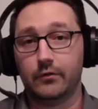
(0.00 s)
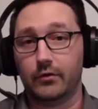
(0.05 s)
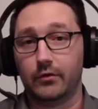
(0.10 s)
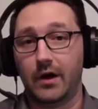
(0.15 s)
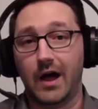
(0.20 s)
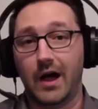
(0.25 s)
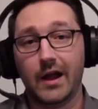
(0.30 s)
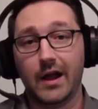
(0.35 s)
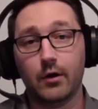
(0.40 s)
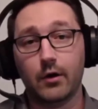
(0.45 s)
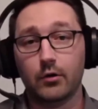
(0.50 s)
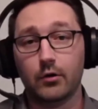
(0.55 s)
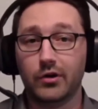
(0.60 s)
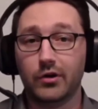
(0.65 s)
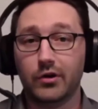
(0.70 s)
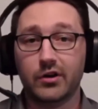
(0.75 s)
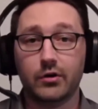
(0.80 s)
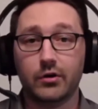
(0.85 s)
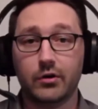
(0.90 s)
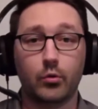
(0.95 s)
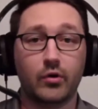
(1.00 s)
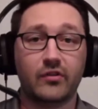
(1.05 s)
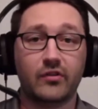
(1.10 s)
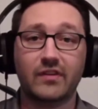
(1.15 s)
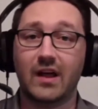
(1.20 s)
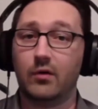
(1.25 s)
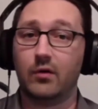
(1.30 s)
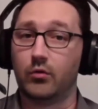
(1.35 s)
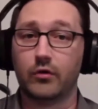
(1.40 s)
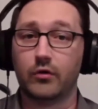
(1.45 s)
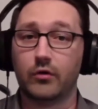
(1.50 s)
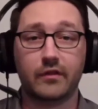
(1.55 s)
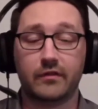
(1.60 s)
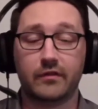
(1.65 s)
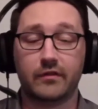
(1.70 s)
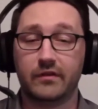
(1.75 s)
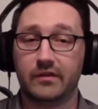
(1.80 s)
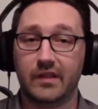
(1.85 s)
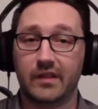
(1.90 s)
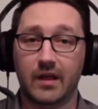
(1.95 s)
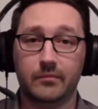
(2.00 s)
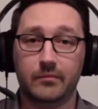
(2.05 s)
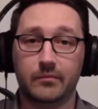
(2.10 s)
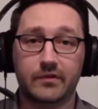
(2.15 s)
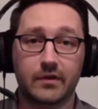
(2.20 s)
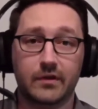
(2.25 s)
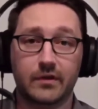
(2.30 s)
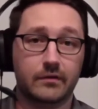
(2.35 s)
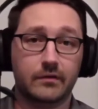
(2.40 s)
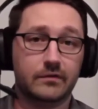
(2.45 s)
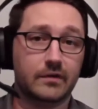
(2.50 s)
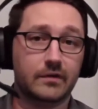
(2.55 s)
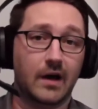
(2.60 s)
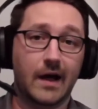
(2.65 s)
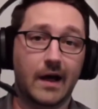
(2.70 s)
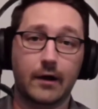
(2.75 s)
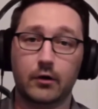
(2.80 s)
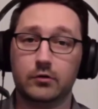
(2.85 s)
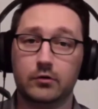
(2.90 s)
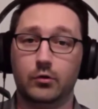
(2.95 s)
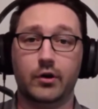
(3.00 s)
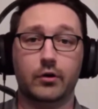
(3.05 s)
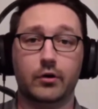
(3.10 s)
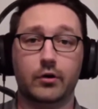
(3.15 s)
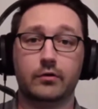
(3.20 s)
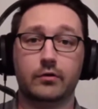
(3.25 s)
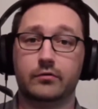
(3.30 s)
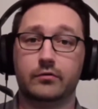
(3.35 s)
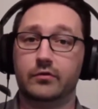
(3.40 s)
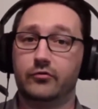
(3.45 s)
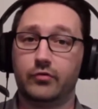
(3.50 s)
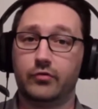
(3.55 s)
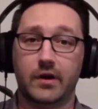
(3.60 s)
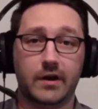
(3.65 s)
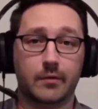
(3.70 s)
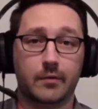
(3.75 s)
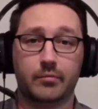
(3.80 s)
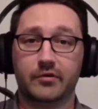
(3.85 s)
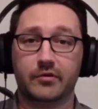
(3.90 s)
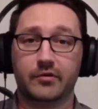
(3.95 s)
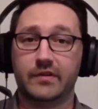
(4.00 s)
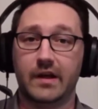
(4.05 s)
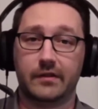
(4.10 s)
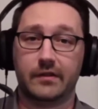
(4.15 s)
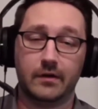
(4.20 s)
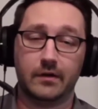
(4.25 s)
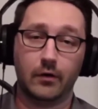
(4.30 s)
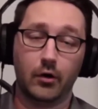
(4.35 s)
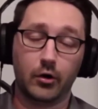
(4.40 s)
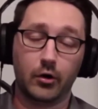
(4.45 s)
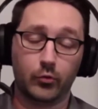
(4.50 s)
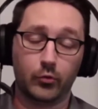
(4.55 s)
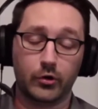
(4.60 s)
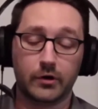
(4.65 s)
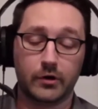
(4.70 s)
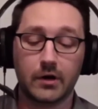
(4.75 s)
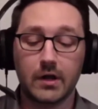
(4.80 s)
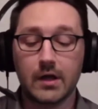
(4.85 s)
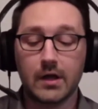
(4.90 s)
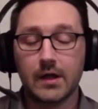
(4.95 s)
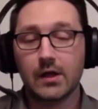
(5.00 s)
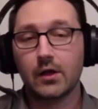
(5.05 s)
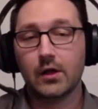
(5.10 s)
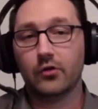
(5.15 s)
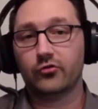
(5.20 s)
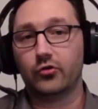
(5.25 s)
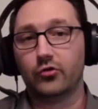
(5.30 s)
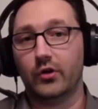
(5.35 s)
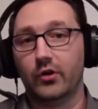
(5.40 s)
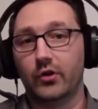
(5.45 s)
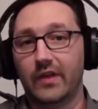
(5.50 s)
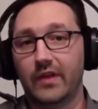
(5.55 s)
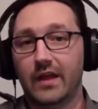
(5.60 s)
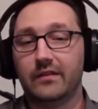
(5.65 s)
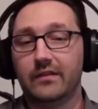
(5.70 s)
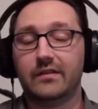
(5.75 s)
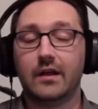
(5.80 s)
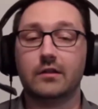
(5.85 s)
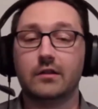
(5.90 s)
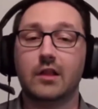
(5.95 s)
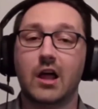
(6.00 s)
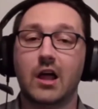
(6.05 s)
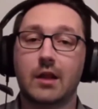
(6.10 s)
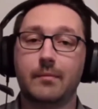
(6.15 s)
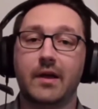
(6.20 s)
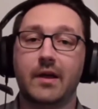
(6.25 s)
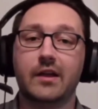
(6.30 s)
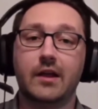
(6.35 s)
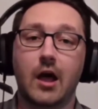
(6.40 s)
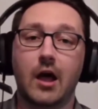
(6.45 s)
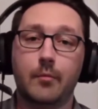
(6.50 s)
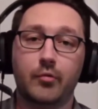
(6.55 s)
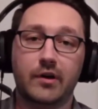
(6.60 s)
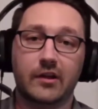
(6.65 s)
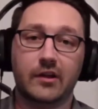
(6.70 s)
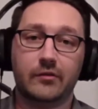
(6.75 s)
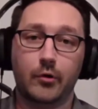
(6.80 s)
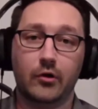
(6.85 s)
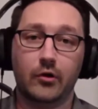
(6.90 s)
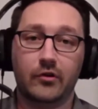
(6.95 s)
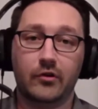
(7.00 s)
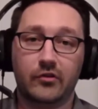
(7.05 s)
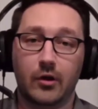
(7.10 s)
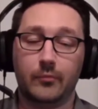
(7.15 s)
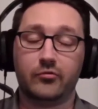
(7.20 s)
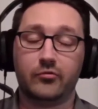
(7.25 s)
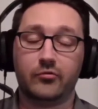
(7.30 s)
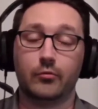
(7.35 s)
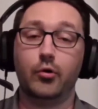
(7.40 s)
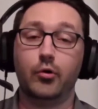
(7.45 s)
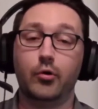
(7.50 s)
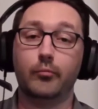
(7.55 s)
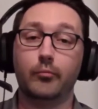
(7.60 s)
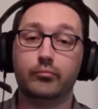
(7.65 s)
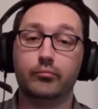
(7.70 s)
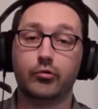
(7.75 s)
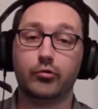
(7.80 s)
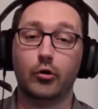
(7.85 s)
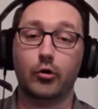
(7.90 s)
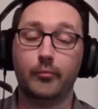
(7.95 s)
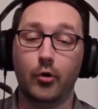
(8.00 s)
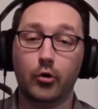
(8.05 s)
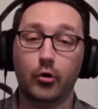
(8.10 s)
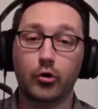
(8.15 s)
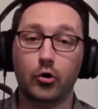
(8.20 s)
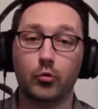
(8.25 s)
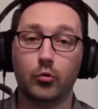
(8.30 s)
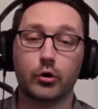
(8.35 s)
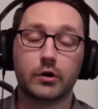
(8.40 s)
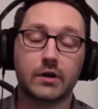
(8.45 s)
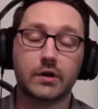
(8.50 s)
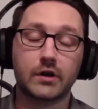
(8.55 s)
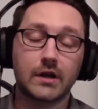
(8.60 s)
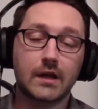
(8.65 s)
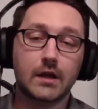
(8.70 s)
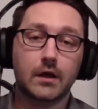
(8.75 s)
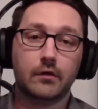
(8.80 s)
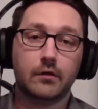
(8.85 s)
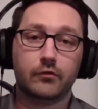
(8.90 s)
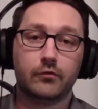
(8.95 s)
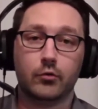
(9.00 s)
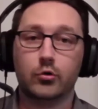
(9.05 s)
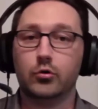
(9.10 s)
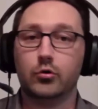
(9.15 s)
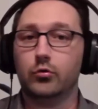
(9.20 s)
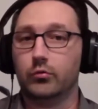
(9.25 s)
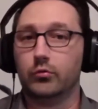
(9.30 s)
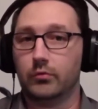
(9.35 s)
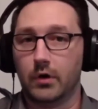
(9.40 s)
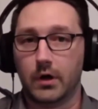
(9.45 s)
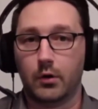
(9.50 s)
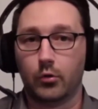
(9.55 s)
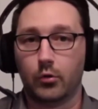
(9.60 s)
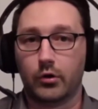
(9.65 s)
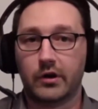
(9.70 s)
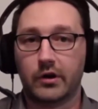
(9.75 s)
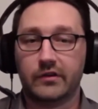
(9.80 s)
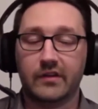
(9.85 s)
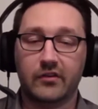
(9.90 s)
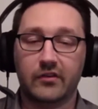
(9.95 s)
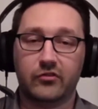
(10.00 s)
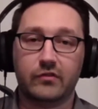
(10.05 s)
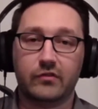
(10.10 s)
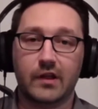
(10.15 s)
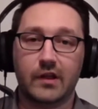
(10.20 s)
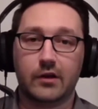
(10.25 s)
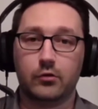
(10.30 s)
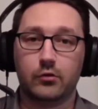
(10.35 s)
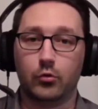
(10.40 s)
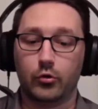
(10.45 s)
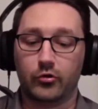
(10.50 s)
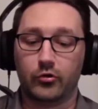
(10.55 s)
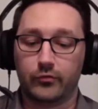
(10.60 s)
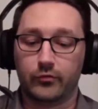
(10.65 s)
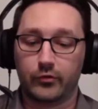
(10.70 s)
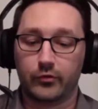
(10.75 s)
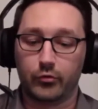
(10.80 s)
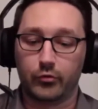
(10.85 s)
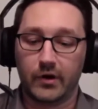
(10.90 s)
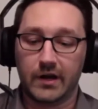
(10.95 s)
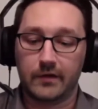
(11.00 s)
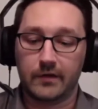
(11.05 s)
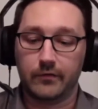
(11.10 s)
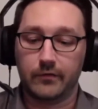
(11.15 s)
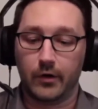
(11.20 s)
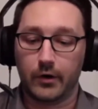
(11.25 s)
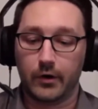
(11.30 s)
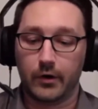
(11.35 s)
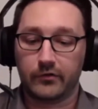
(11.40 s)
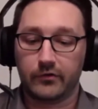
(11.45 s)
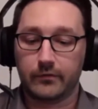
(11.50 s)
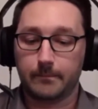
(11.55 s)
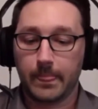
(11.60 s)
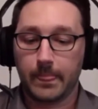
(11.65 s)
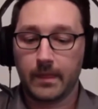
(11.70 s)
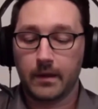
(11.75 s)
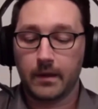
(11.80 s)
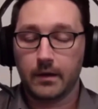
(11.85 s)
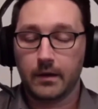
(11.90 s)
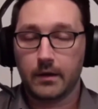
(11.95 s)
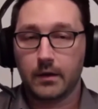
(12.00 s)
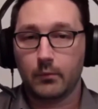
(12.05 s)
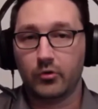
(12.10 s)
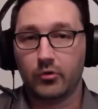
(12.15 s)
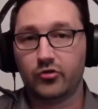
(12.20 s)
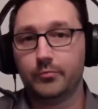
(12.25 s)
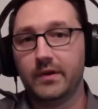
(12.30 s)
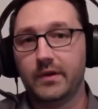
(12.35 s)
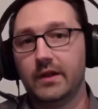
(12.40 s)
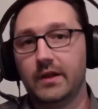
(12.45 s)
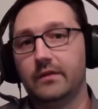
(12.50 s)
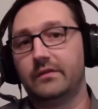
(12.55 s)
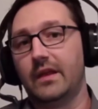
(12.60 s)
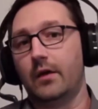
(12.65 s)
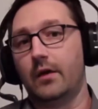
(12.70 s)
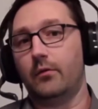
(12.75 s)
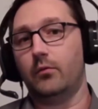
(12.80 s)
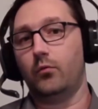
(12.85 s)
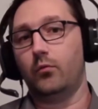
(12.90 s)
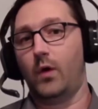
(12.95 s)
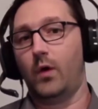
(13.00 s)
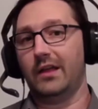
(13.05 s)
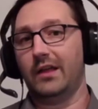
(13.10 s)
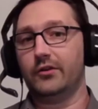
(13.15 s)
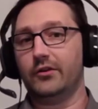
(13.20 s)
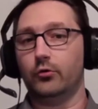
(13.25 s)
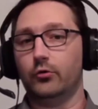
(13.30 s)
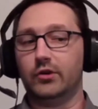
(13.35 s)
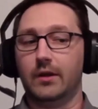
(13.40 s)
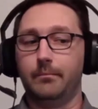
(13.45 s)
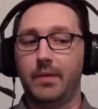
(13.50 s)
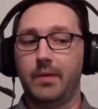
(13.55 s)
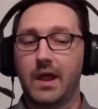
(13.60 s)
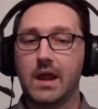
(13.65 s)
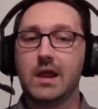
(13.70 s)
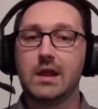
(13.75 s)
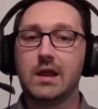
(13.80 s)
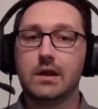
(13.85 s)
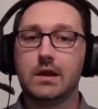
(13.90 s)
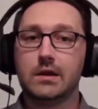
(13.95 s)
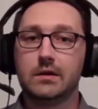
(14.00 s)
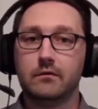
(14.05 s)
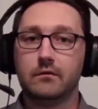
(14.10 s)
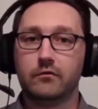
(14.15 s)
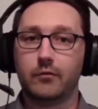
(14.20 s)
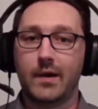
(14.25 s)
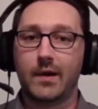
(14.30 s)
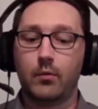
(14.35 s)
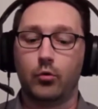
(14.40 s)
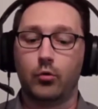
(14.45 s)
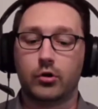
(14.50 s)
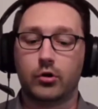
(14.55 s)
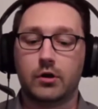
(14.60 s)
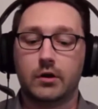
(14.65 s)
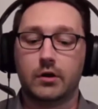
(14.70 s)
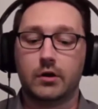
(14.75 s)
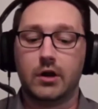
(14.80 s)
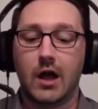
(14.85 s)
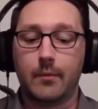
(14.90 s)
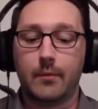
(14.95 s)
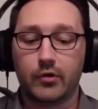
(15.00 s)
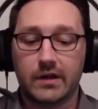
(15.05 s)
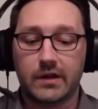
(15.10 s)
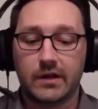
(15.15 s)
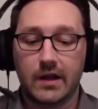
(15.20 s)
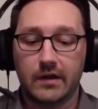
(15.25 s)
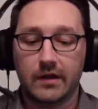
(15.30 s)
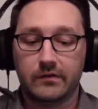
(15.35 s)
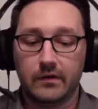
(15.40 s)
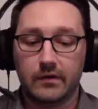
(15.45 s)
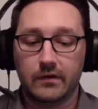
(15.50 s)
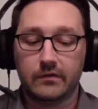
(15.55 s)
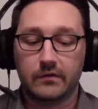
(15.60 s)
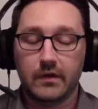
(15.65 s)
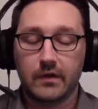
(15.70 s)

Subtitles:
hire a lawyer, or it's not worth it to them to hire a lawyer to try to protect their artwork. So as Ed said, a lot of my copyright experience comes from pro bono work through organizations like Lawyers for the Creative Arts, which means that while I don't get paid for my work on copyright cases,